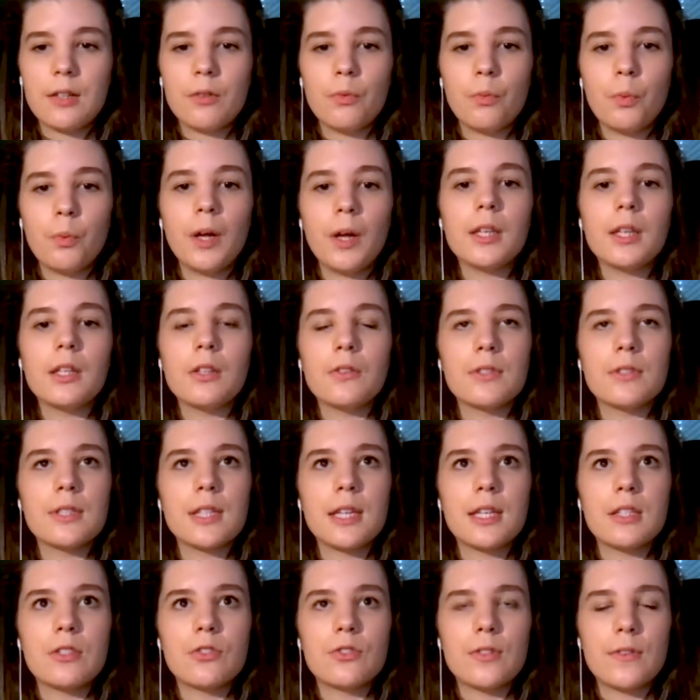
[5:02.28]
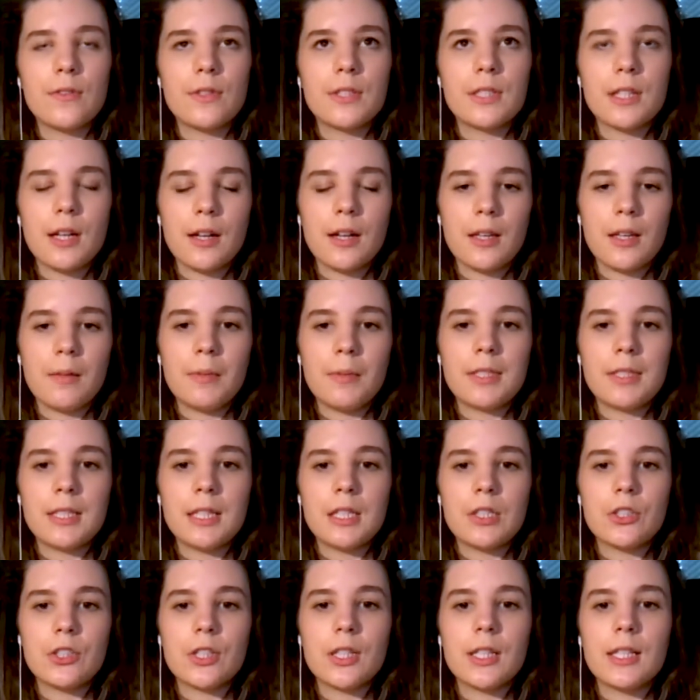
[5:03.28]
what use case driven
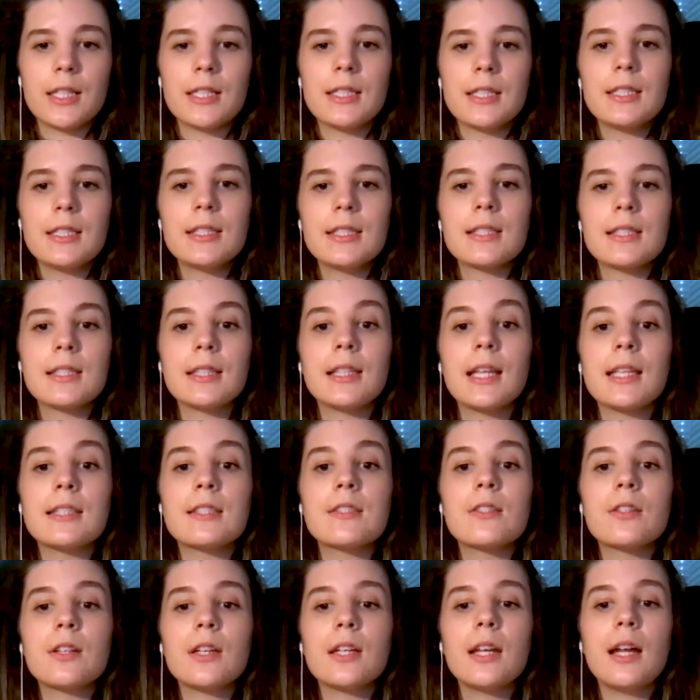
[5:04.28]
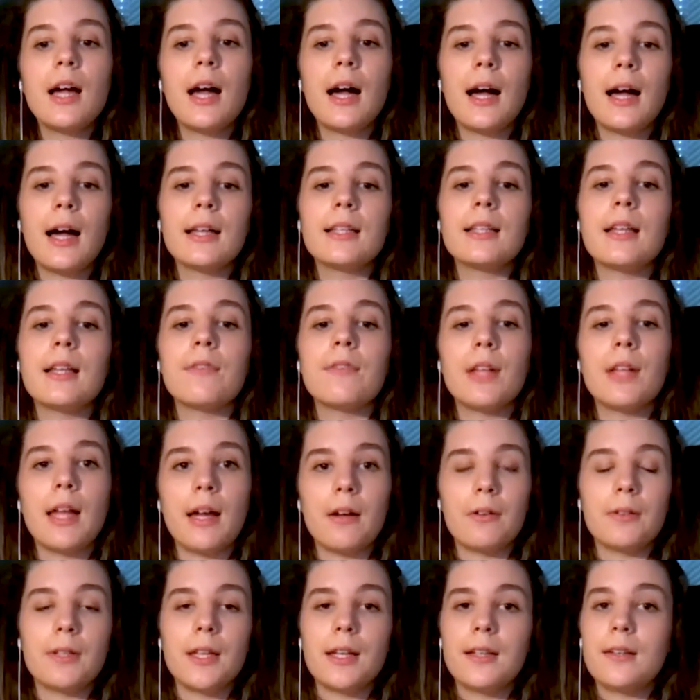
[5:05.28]
documentation is, let's look at a high level
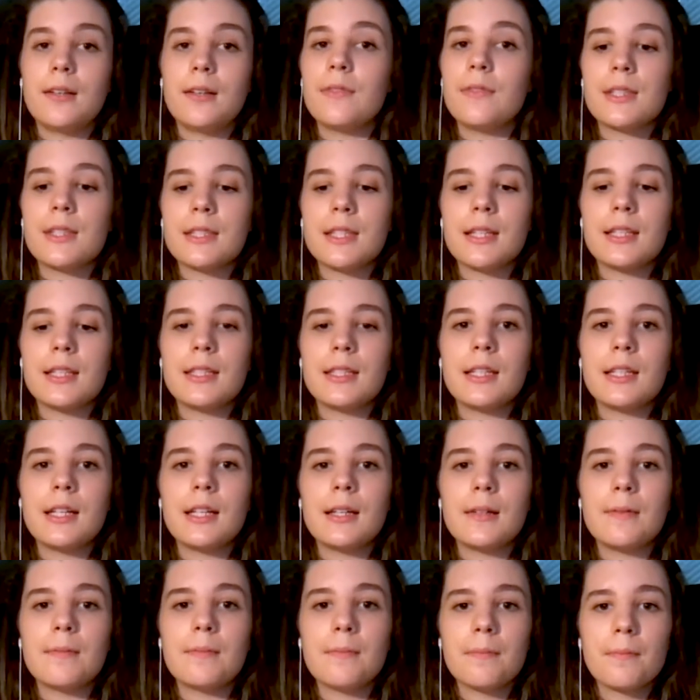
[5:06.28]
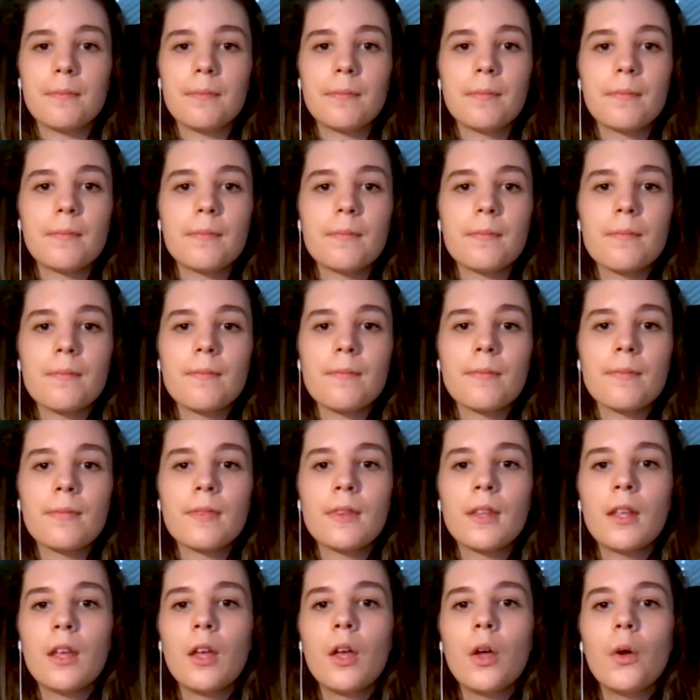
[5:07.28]
outline of this idea.
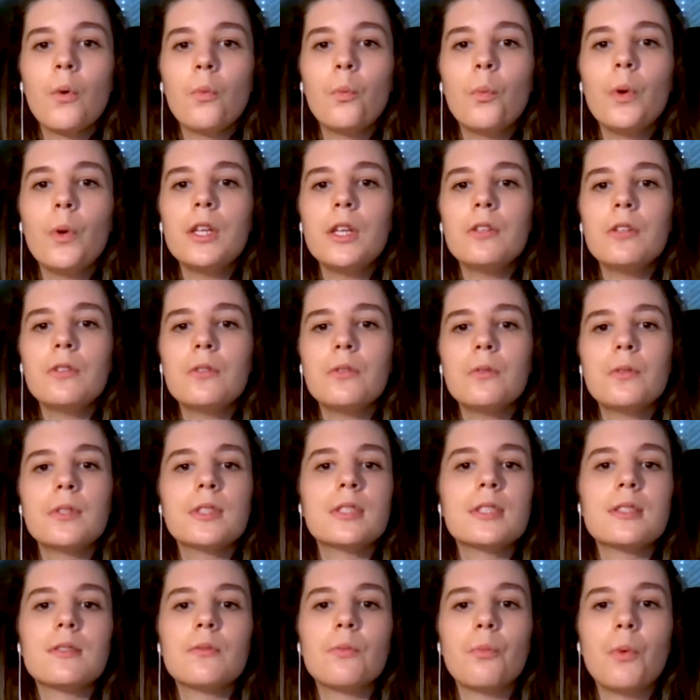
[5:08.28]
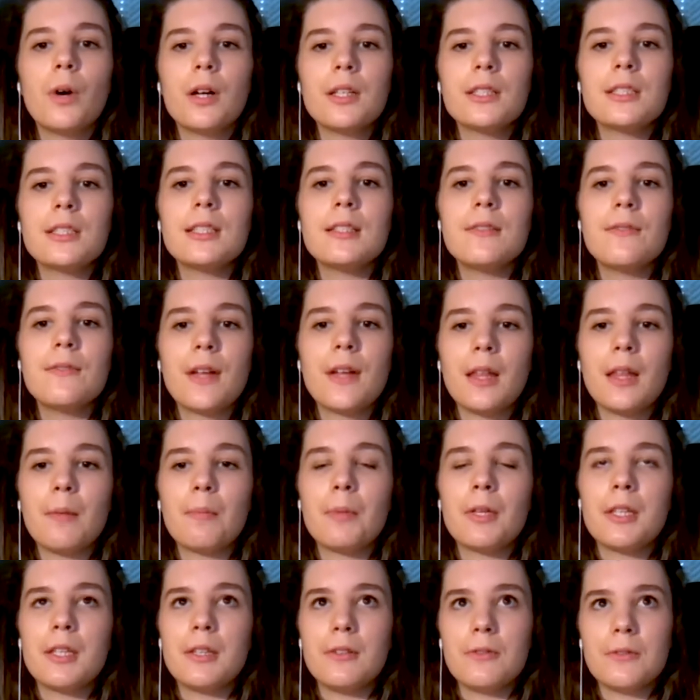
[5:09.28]
When you want to develop
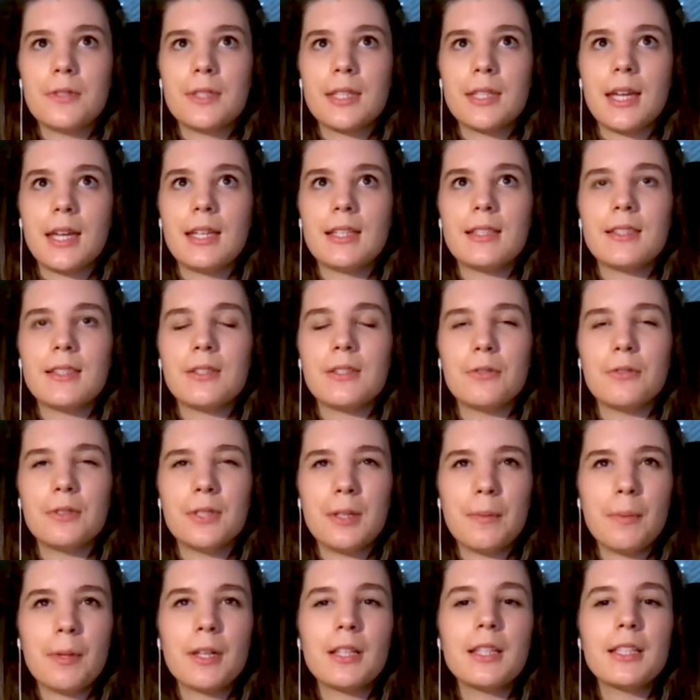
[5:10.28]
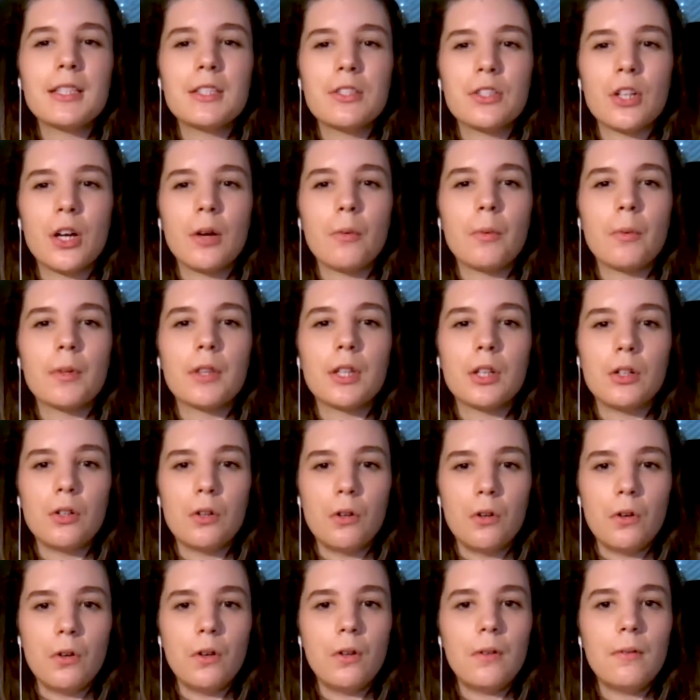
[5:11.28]
a use case, you typically start with a
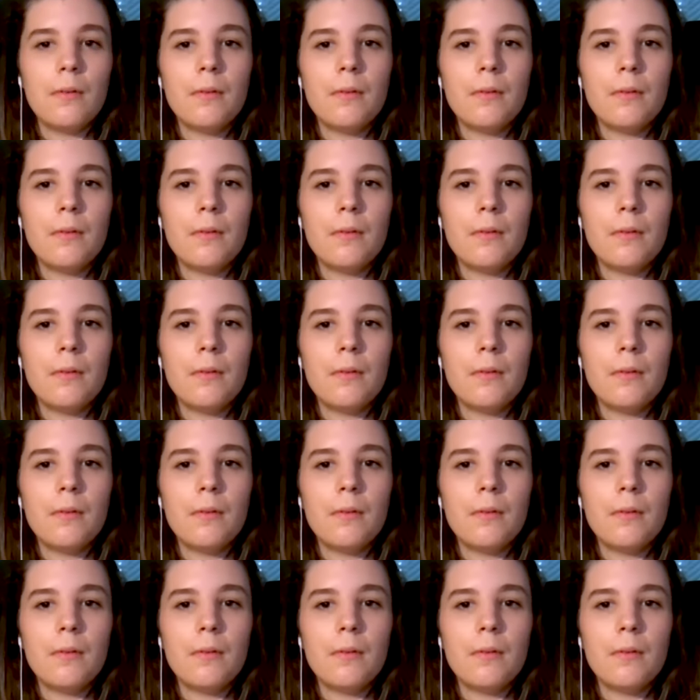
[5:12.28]
goal.